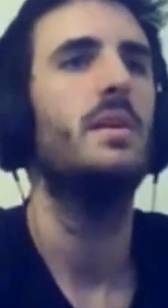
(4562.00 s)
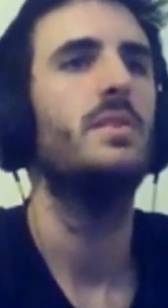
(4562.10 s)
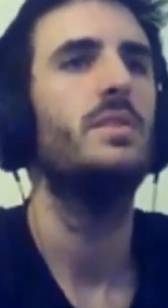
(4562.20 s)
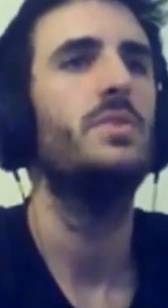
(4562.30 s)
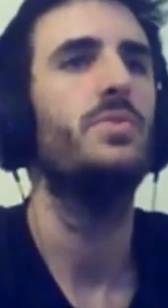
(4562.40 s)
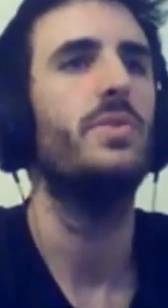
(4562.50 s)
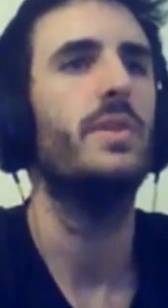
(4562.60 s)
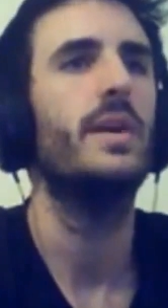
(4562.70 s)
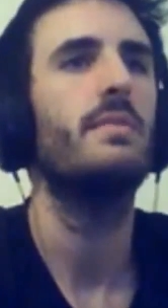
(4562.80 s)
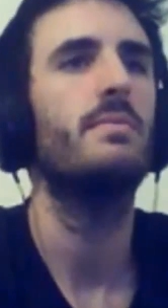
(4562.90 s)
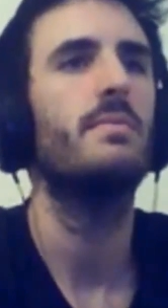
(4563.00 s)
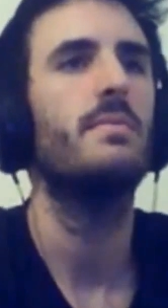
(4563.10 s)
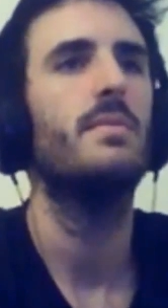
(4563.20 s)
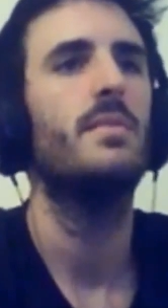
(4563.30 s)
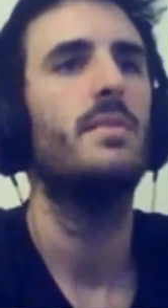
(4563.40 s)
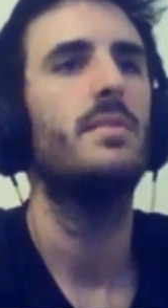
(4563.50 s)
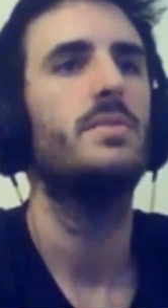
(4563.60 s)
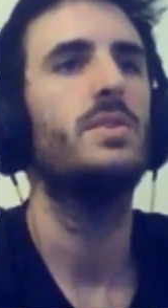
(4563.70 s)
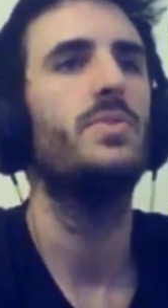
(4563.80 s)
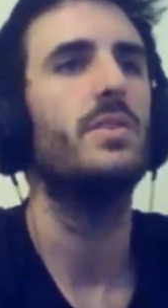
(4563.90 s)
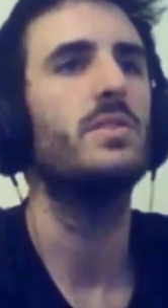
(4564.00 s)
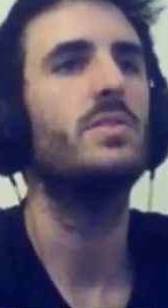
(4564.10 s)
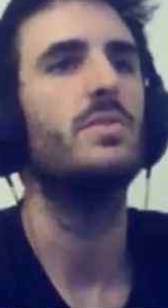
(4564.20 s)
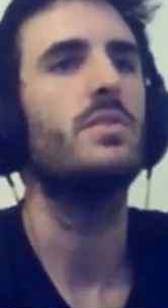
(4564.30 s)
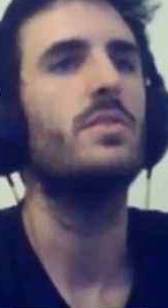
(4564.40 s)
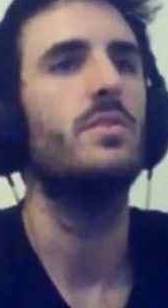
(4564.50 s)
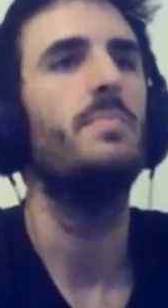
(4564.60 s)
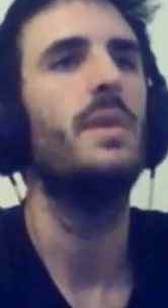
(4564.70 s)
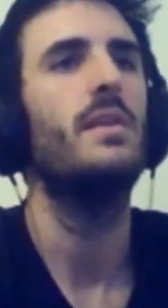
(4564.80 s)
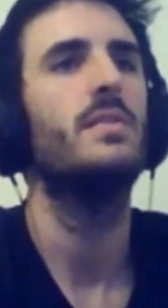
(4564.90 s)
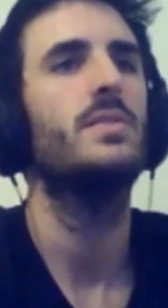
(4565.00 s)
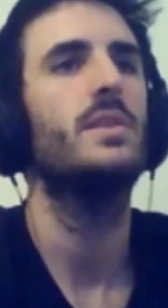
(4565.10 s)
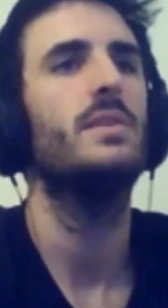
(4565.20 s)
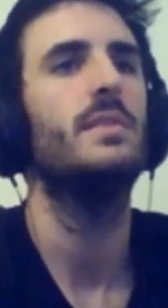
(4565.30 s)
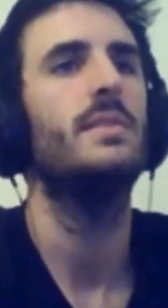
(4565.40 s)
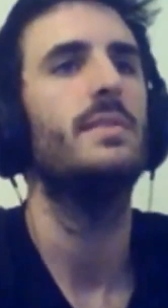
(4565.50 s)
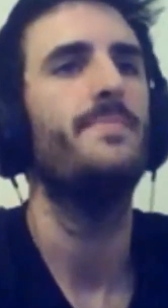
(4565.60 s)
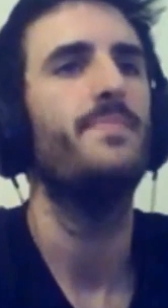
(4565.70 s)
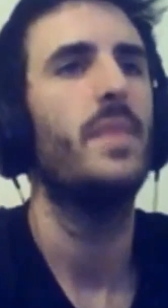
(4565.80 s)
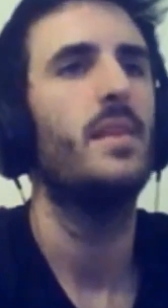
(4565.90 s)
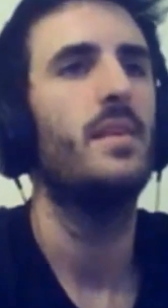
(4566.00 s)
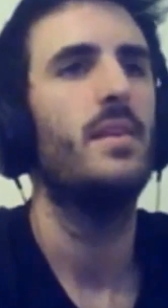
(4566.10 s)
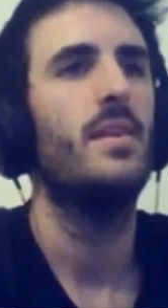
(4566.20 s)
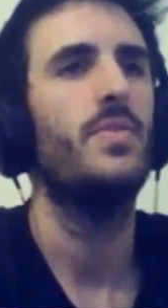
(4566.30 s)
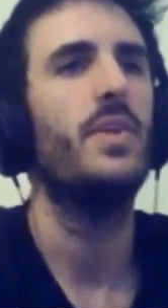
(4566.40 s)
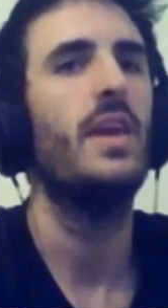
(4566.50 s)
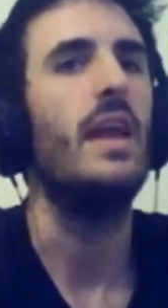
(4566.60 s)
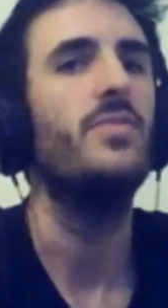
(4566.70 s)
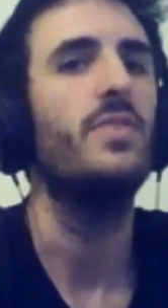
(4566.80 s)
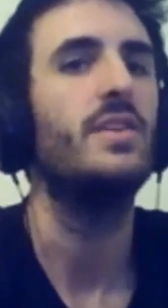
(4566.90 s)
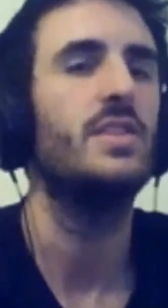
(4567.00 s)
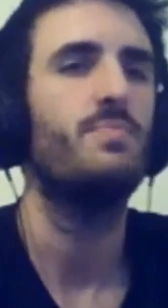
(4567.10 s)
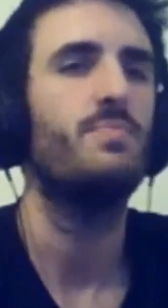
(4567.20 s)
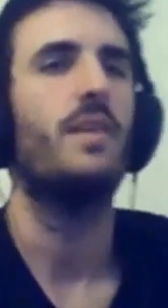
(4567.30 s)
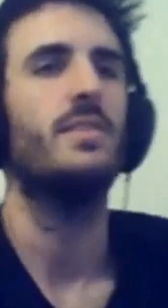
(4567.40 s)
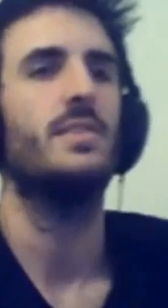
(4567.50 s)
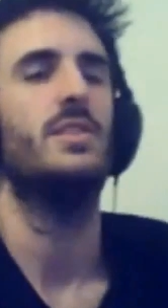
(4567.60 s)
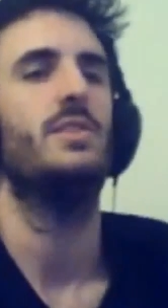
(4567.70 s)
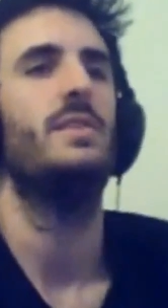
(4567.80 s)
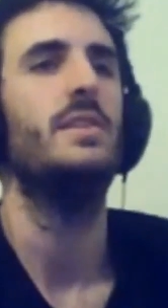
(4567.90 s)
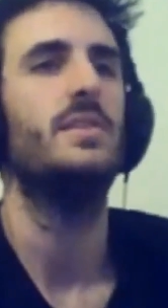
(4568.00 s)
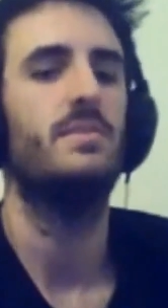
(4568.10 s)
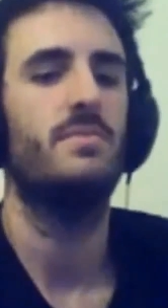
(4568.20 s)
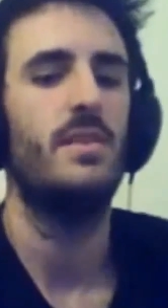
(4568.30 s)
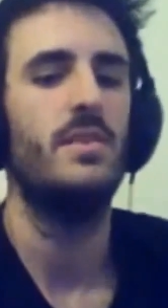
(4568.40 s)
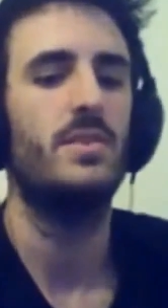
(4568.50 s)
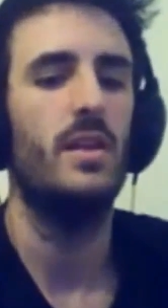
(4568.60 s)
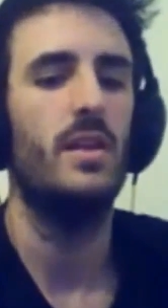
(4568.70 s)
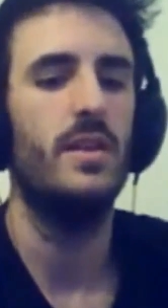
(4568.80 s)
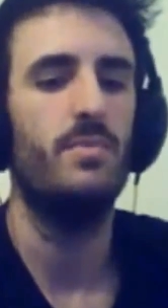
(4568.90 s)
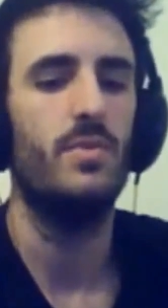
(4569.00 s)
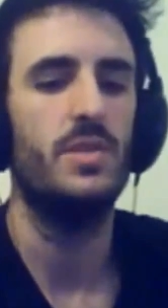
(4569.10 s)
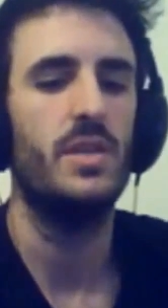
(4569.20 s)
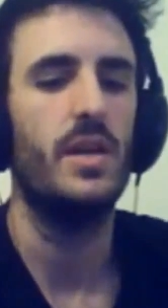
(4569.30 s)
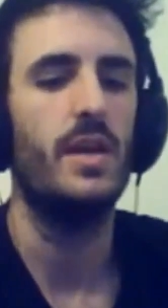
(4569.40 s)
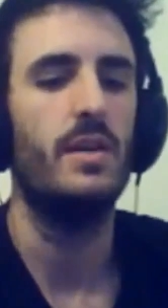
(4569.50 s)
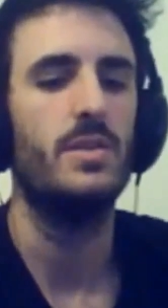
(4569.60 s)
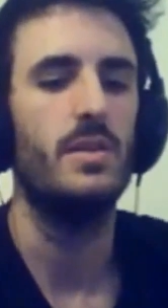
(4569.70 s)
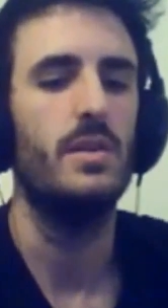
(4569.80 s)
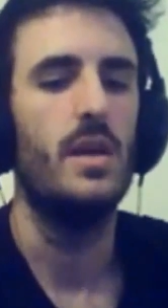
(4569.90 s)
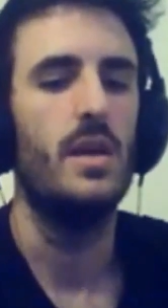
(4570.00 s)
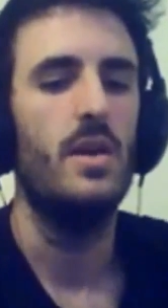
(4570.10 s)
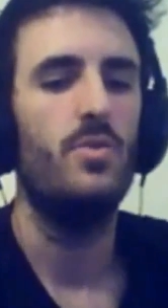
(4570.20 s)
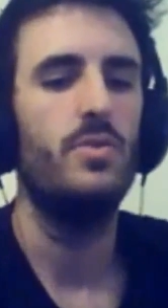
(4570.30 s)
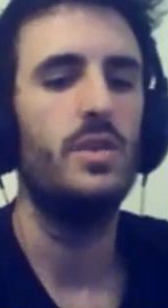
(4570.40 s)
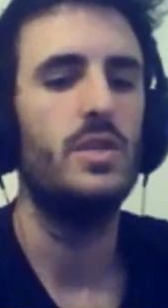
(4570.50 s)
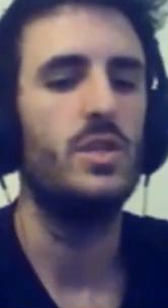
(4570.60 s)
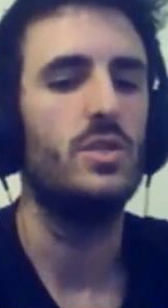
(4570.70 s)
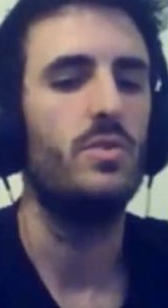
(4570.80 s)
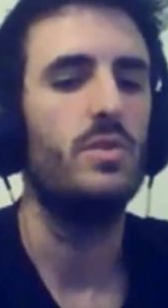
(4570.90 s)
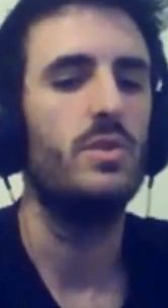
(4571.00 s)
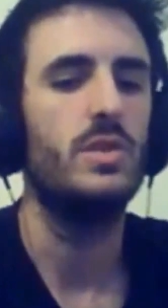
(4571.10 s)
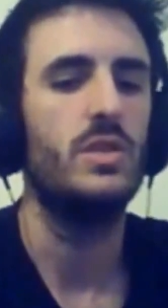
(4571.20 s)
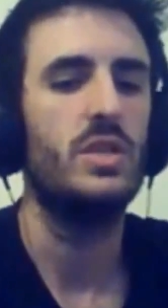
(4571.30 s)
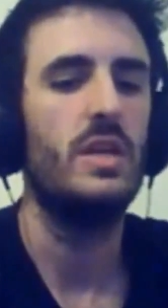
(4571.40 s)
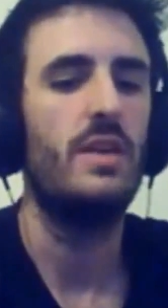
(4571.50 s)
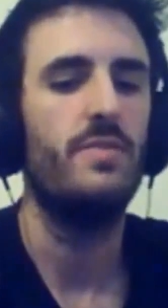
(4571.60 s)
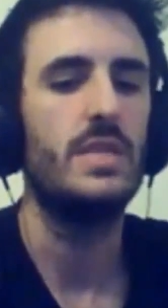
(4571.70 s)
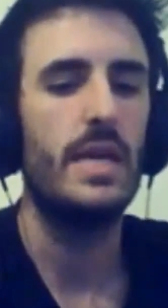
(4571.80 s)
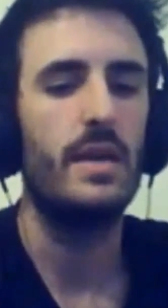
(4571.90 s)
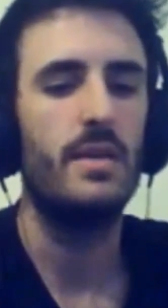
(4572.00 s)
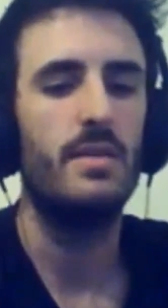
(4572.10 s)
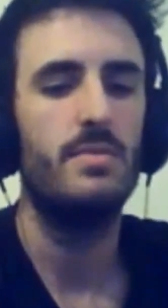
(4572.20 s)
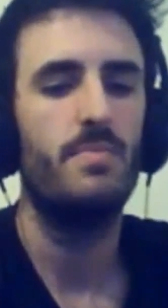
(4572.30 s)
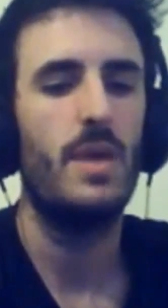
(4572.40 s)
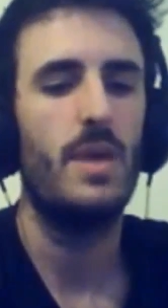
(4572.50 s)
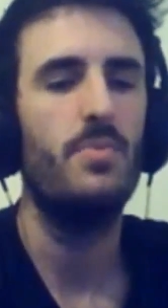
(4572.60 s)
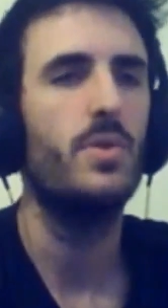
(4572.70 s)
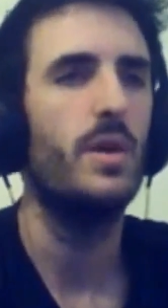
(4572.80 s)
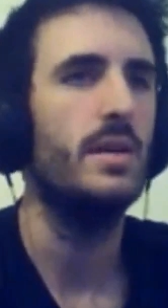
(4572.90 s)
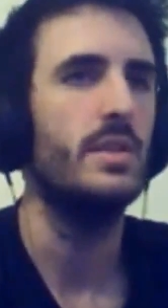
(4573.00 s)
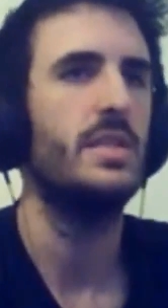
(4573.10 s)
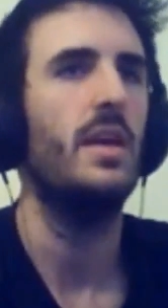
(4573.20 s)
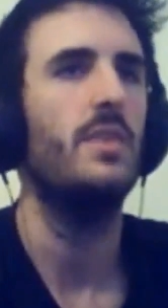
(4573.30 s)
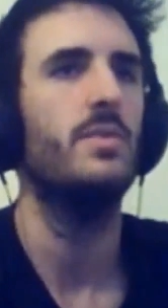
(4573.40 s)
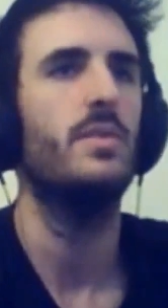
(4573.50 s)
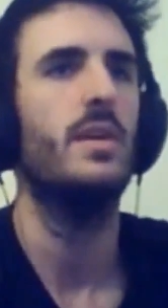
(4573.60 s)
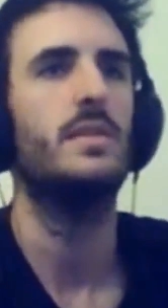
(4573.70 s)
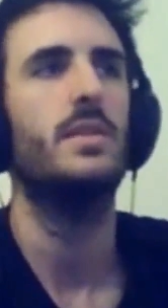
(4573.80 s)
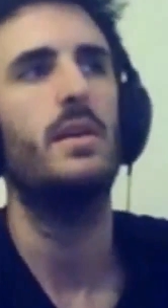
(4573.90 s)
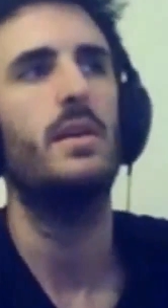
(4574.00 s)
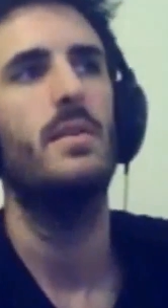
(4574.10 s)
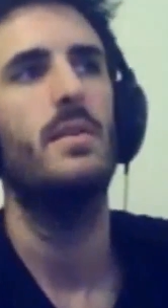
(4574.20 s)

still not as good as it could be. So I think anything's just practice is kind of like what I'm saying. So all these tutorials and stuff is like, people got to understand that that's like